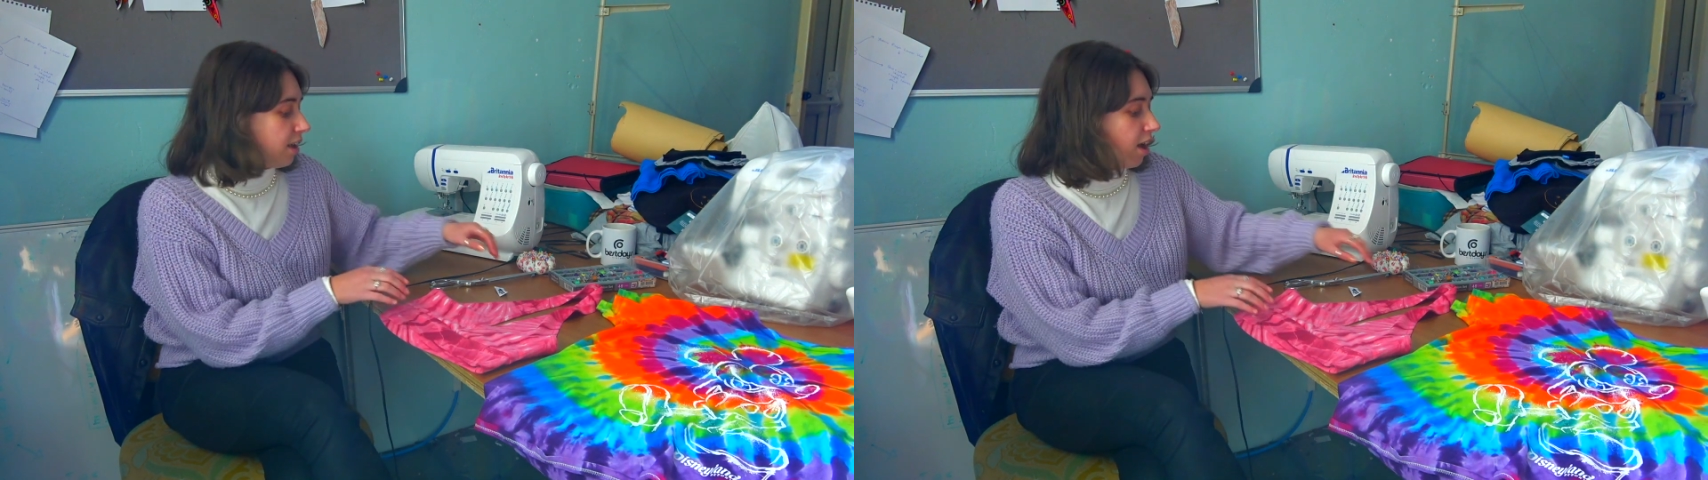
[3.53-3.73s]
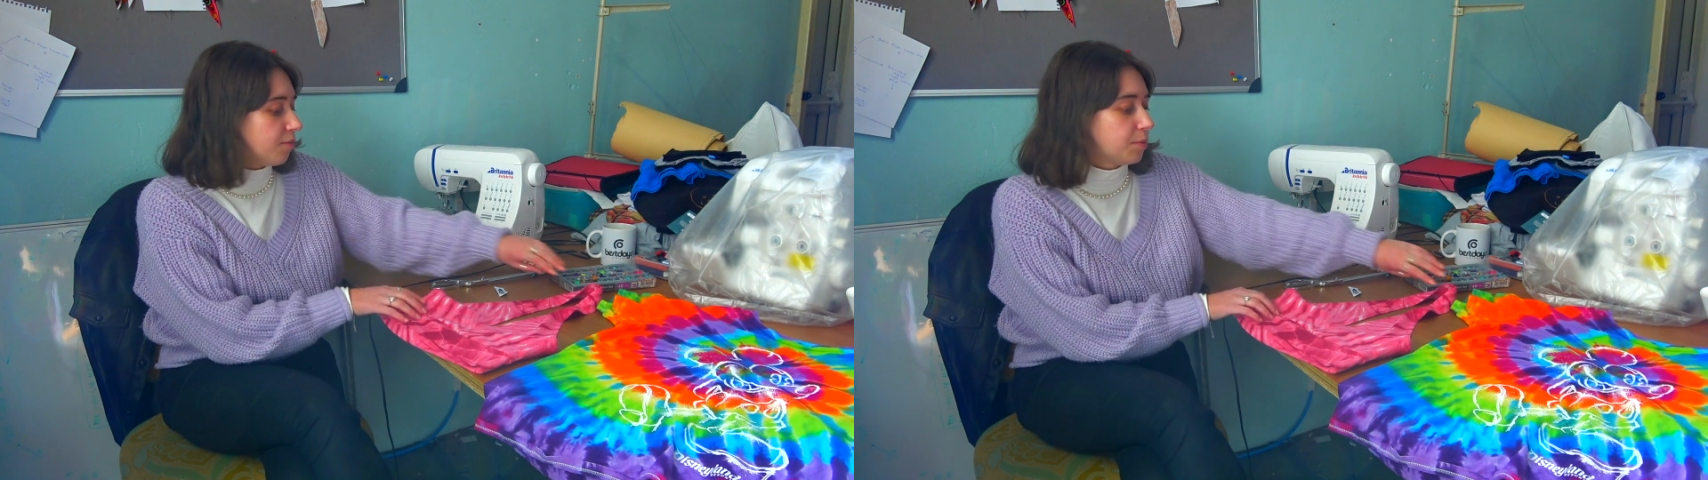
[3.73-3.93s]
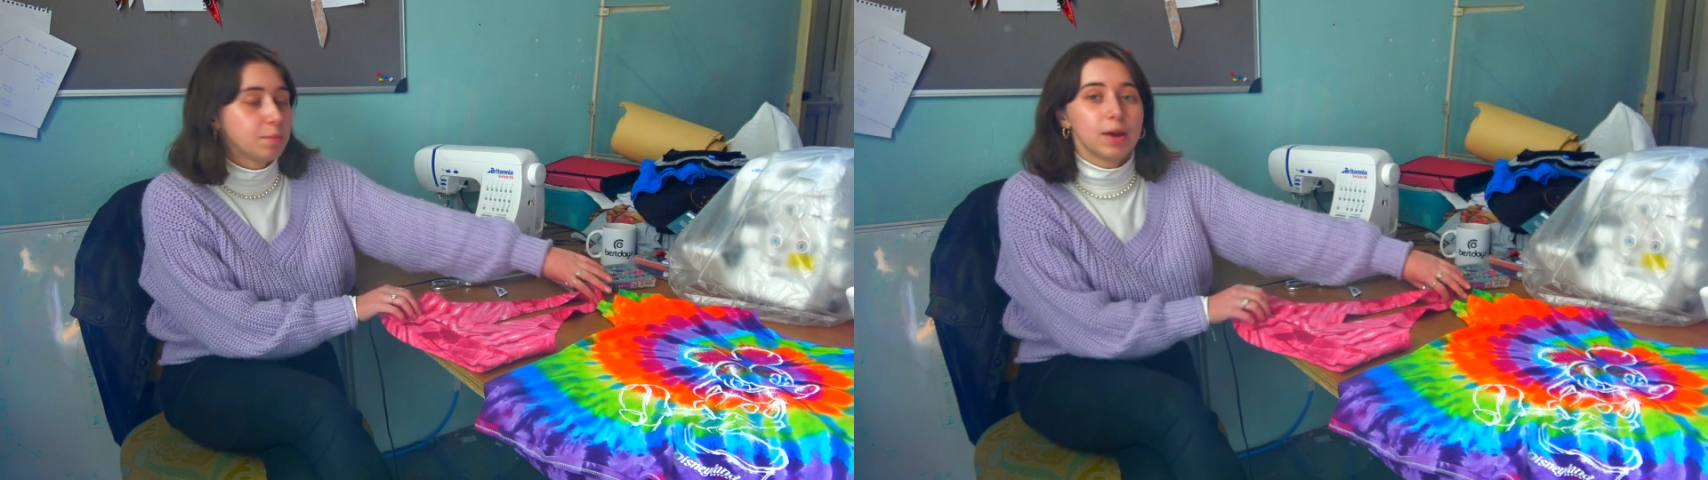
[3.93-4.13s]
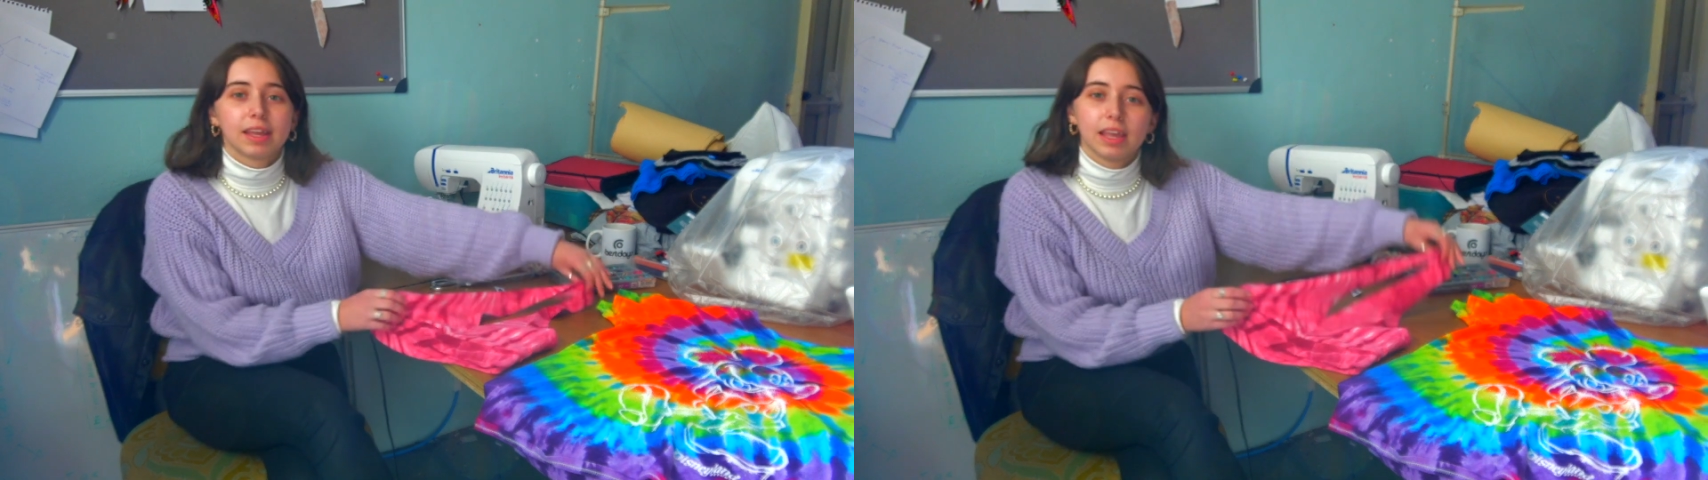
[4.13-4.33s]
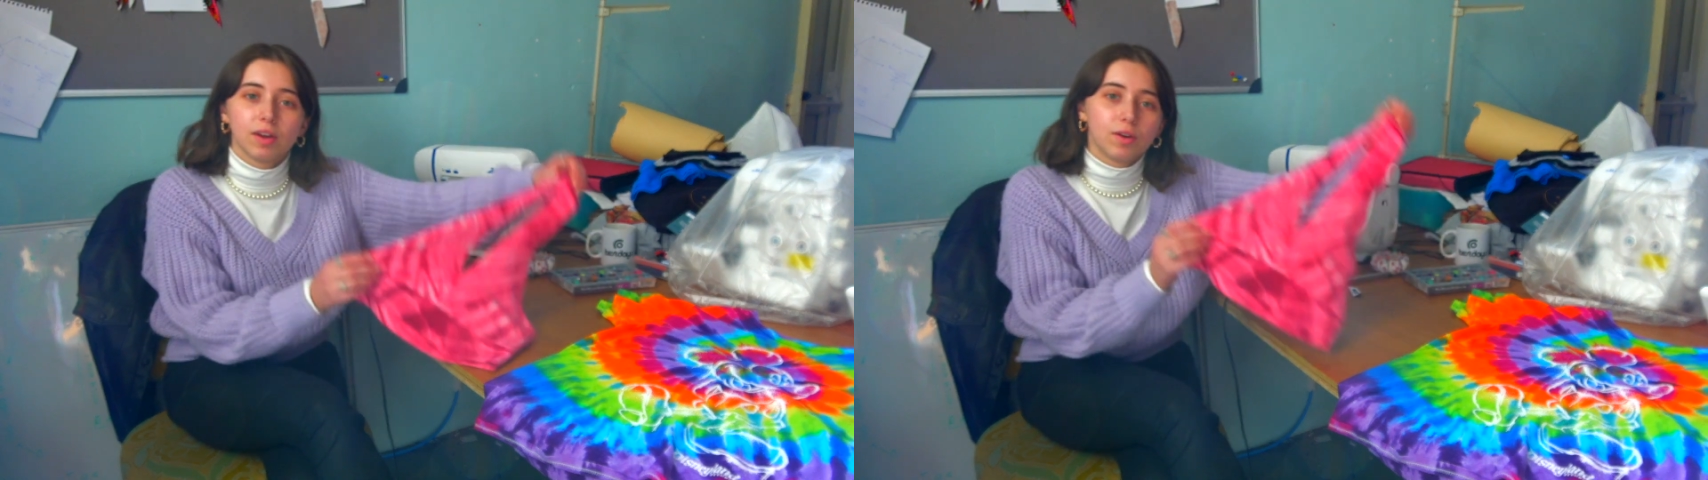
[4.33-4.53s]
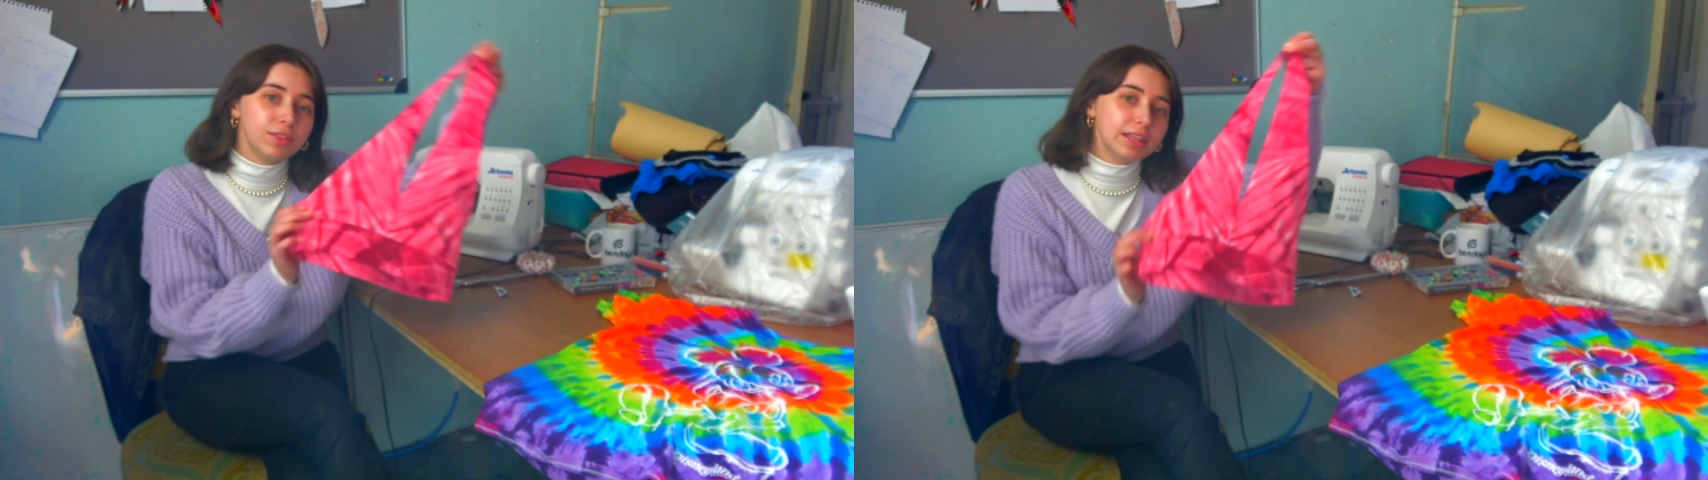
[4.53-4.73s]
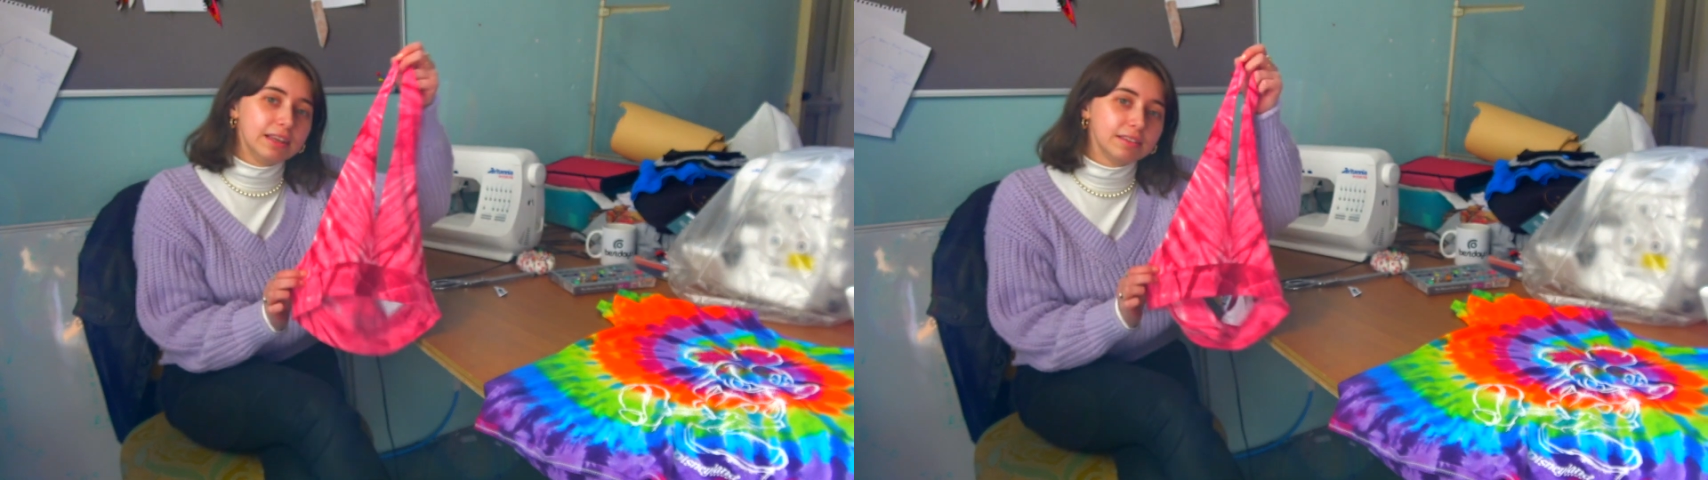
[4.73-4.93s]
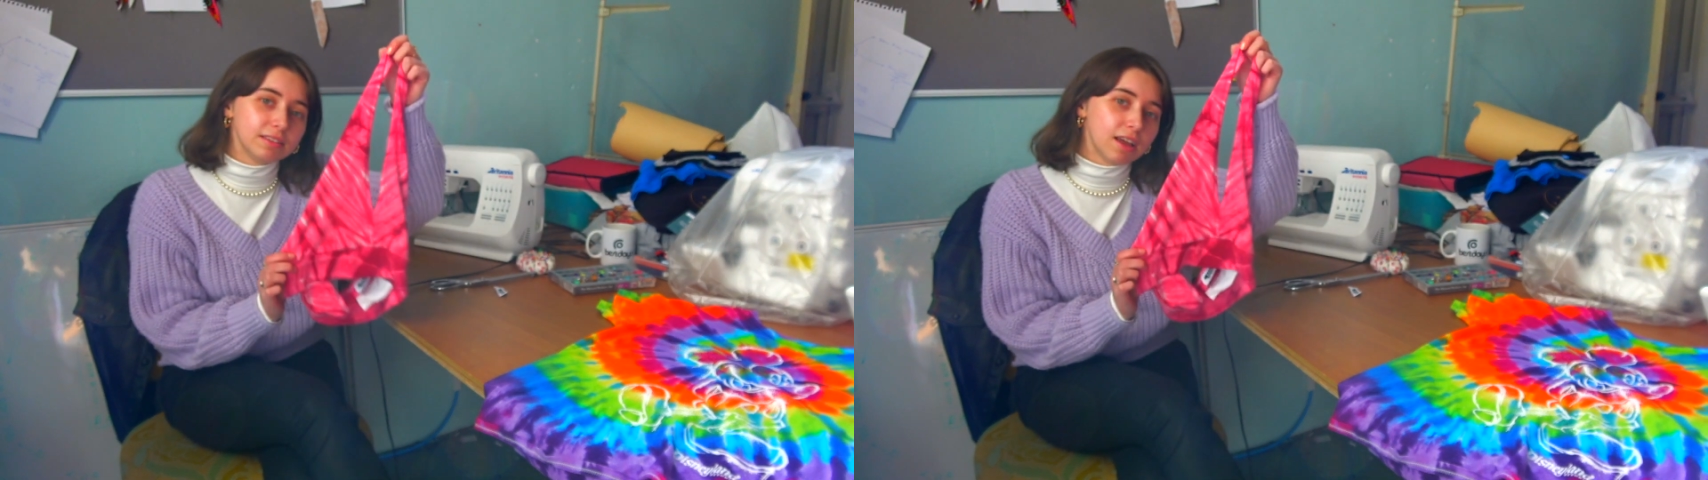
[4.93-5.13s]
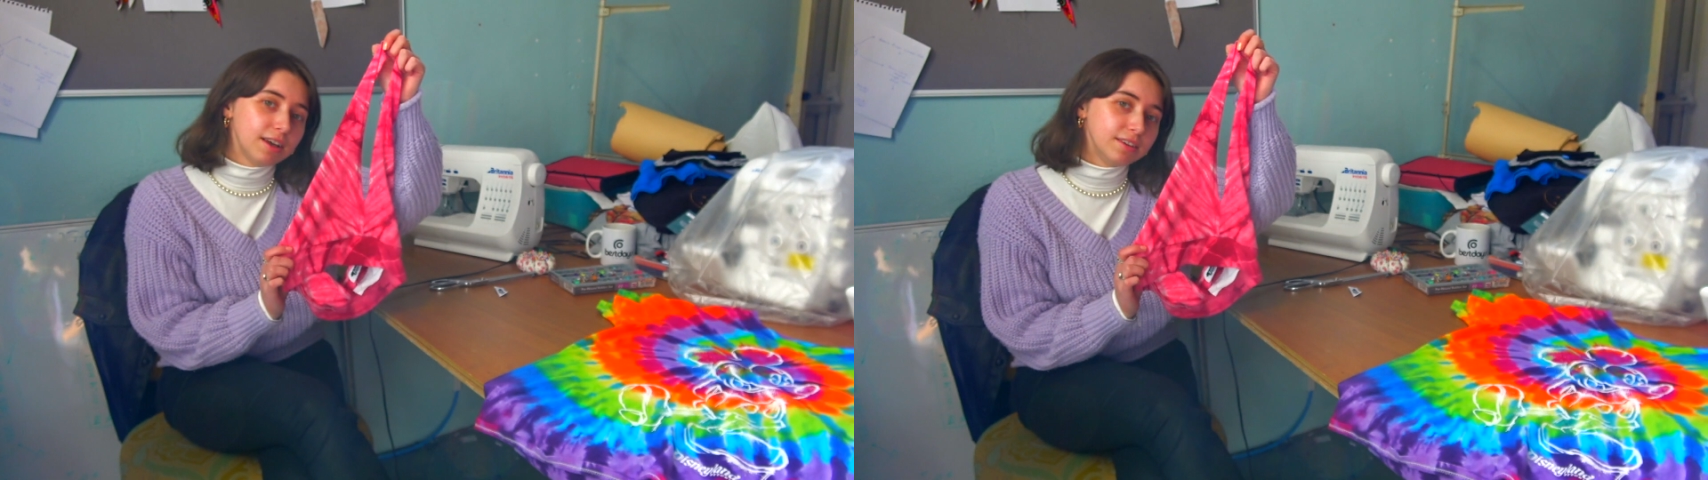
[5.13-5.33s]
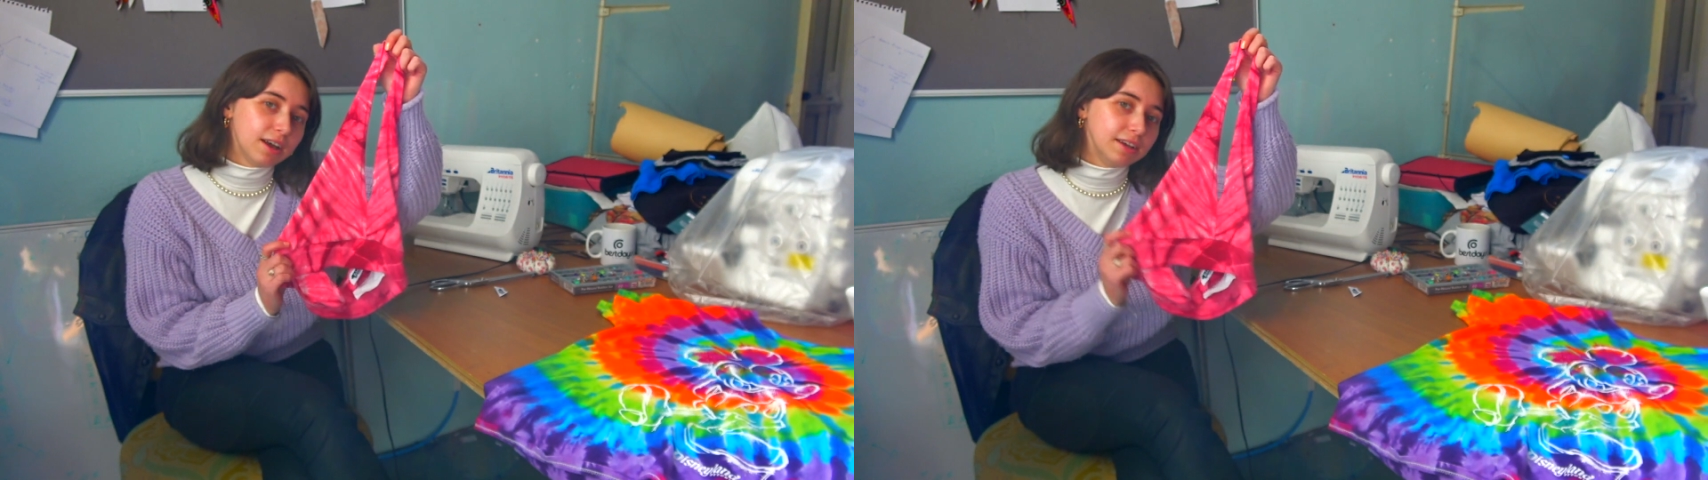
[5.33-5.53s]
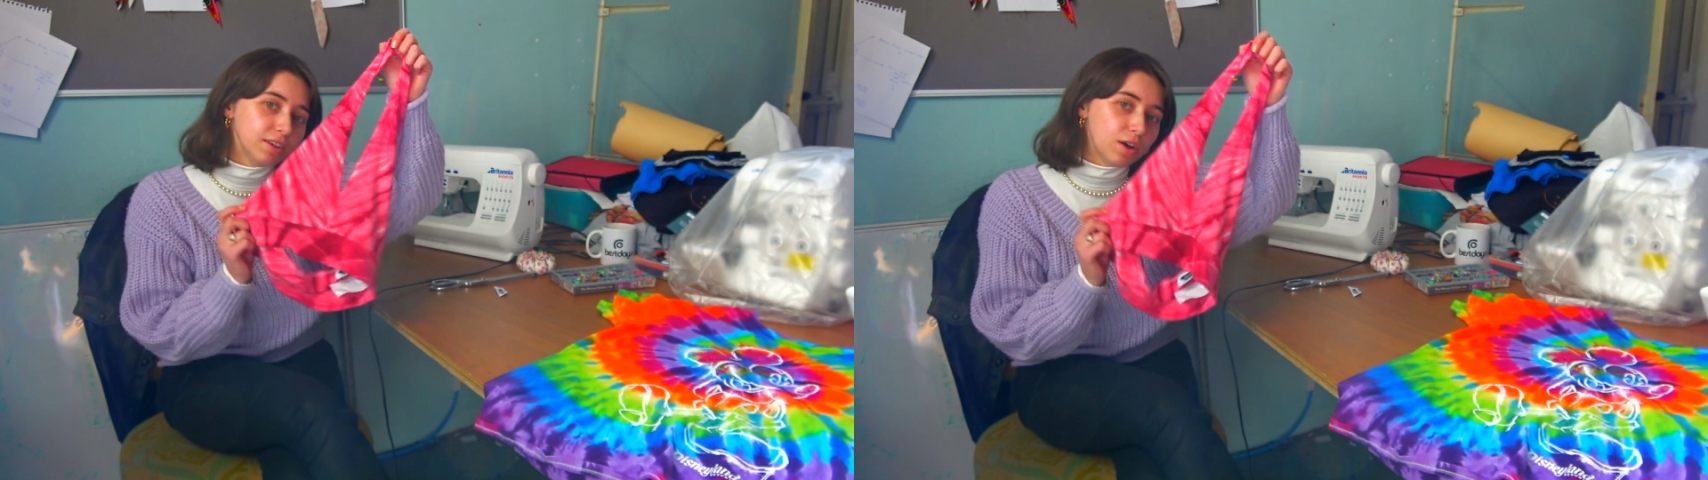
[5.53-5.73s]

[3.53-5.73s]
I've been working on these tie-dyed